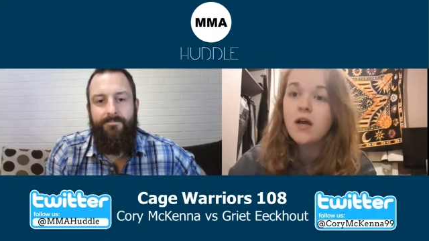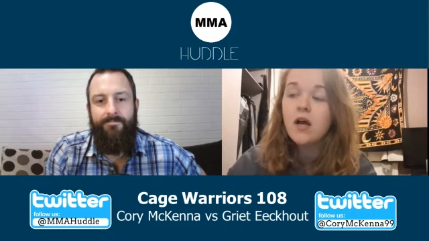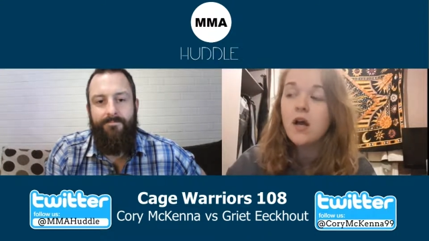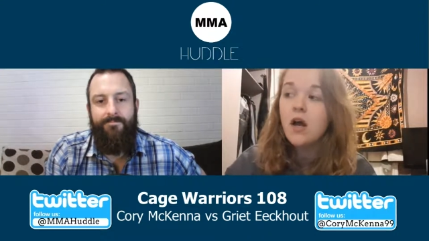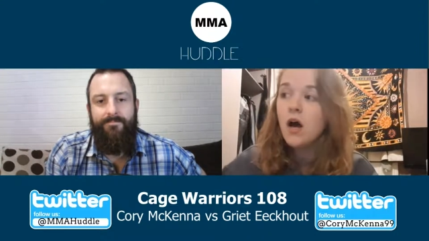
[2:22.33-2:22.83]

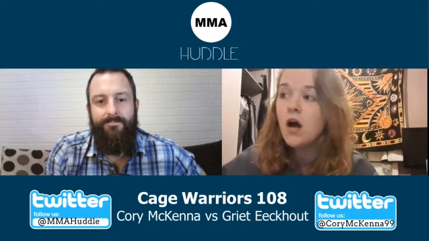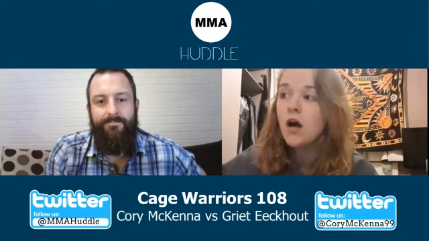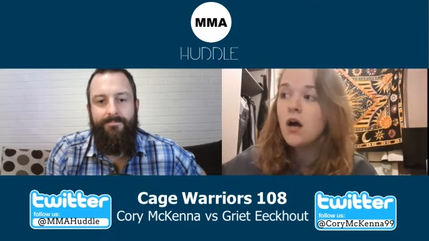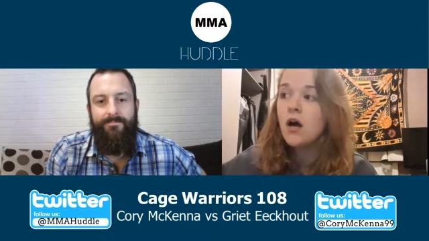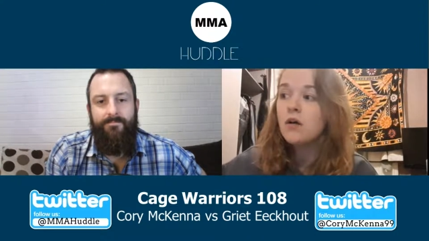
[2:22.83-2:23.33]

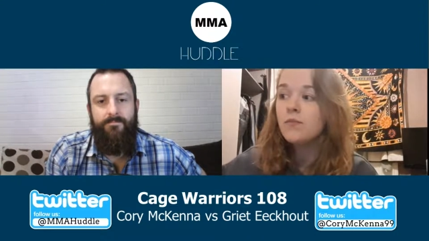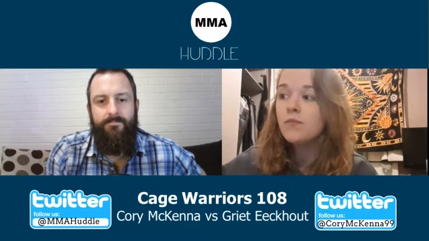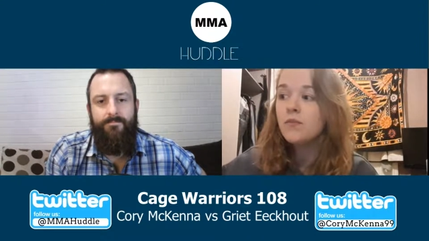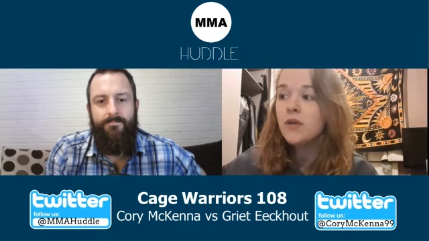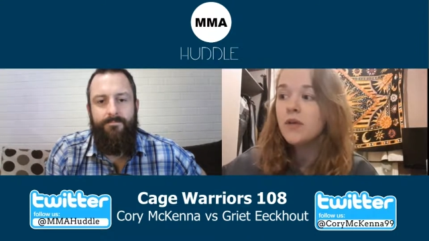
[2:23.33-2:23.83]
Speaker 1: In terms
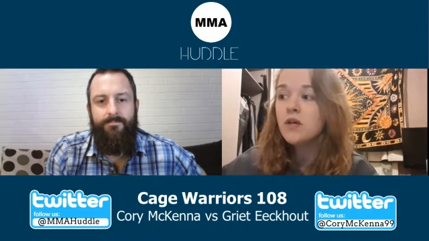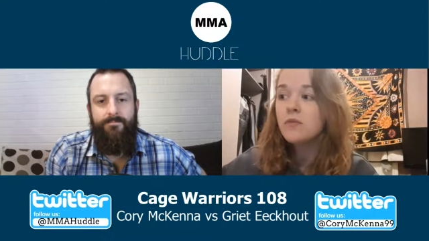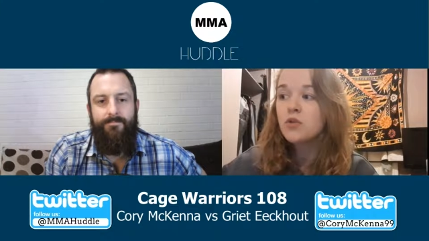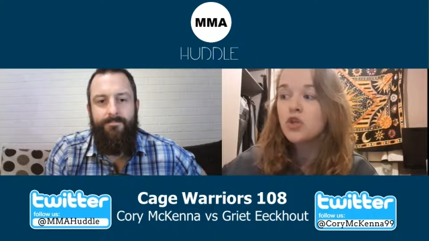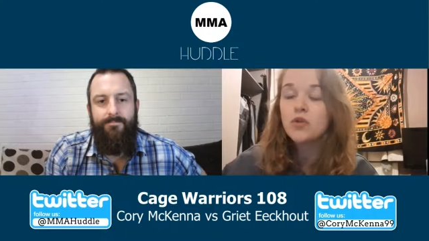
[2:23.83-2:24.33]
of choosing
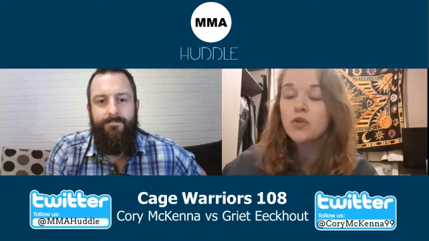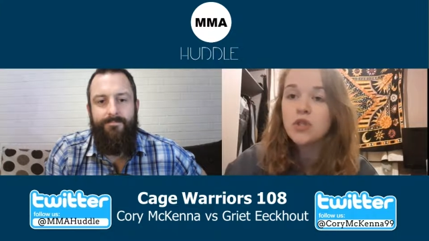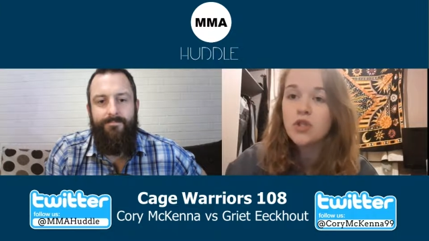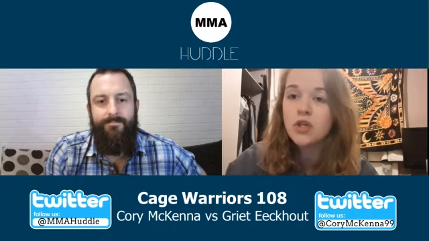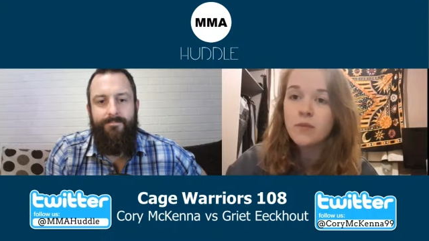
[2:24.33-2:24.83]
the gym, it's
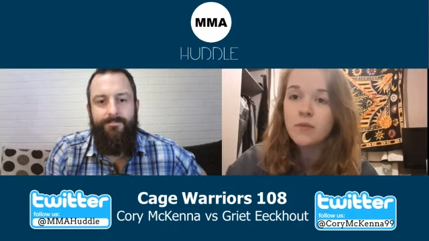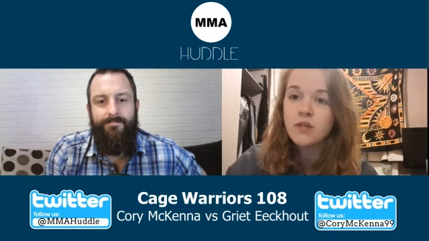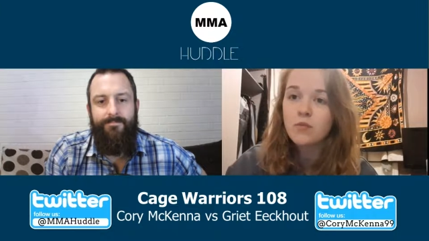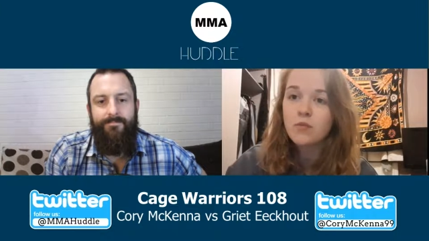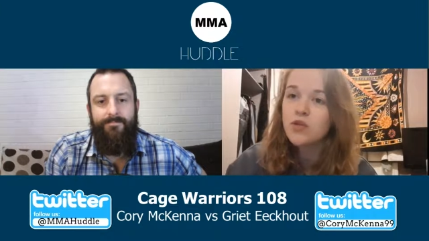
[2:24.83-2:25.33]
like more
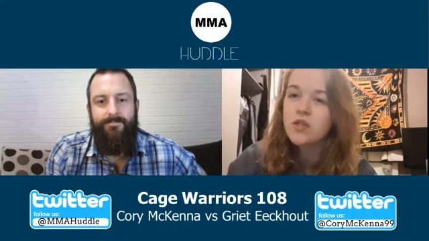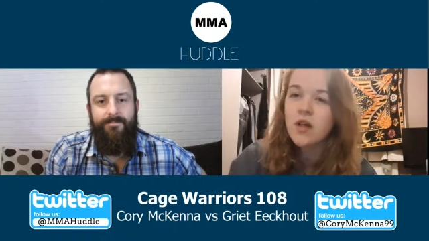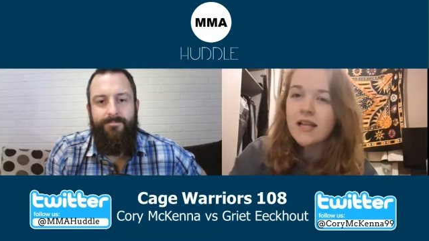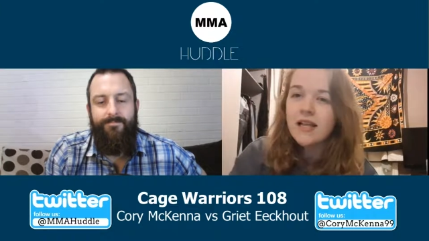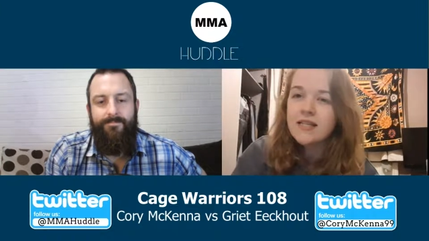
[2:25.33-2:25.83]

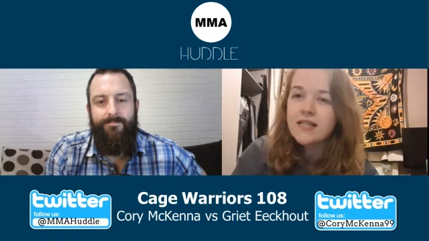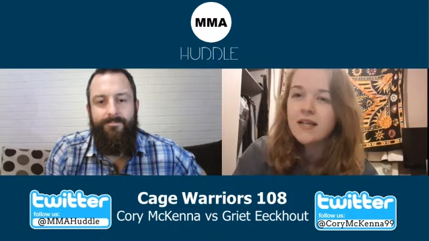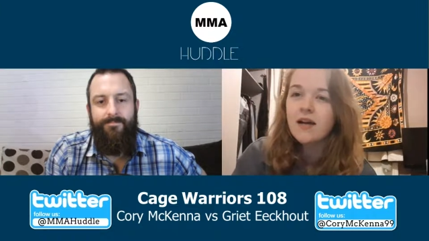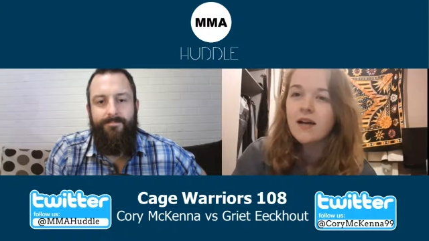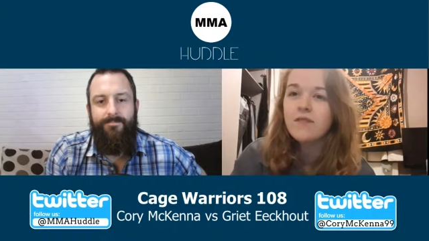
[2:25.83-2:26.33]
stylistically. I feel
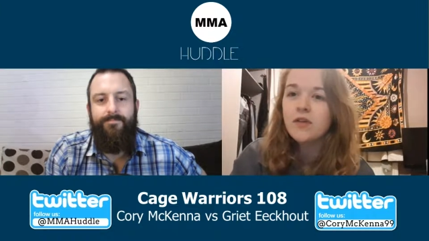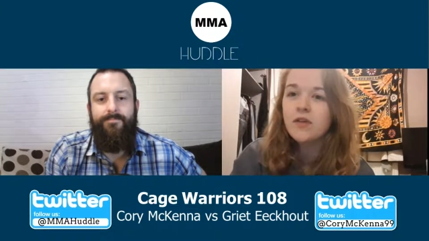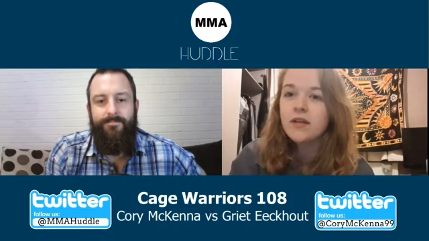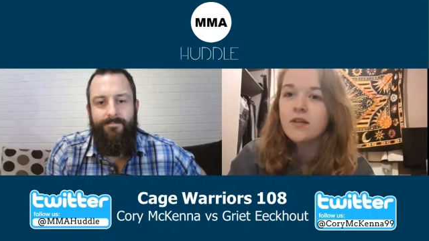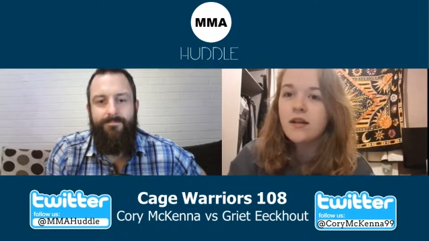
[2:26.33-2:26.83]
like
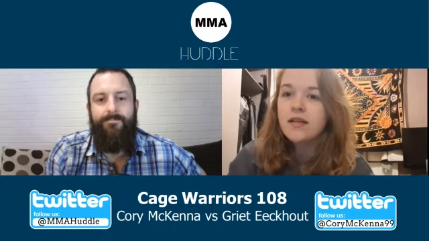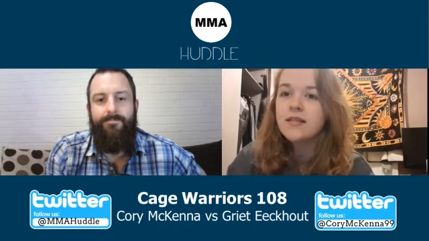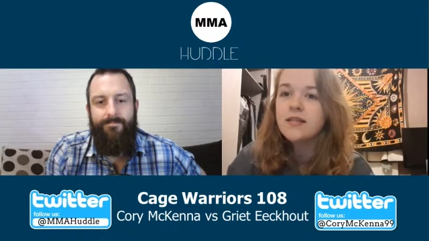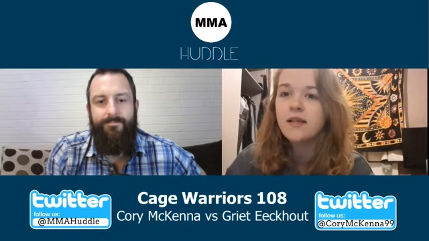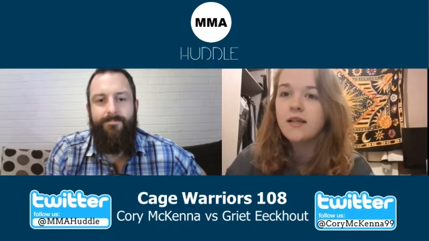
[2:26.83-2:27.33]
stylistically I
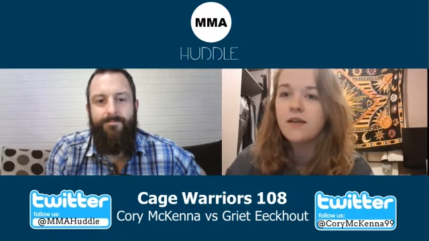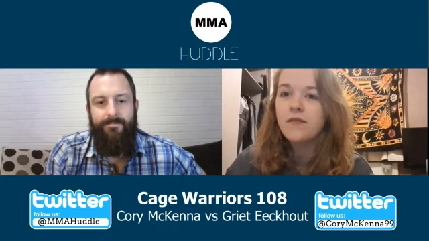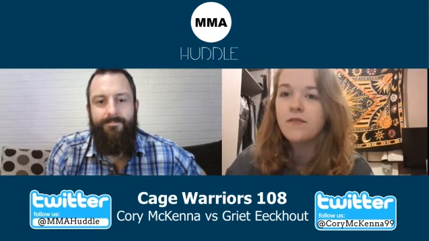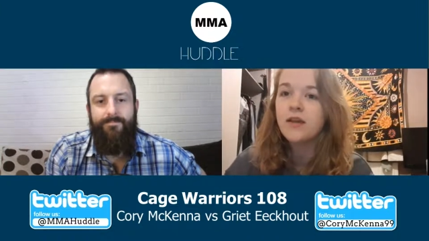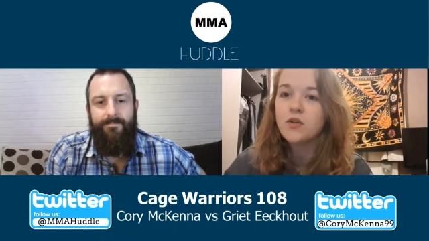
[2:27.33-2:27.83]
fit in as
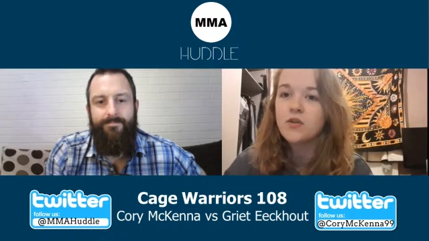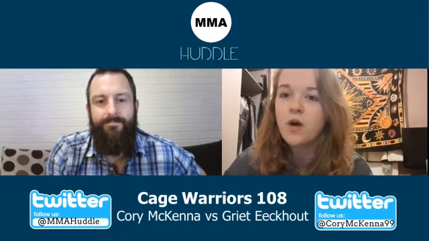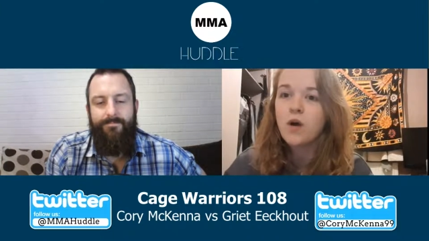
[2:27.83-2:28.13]
well. Like,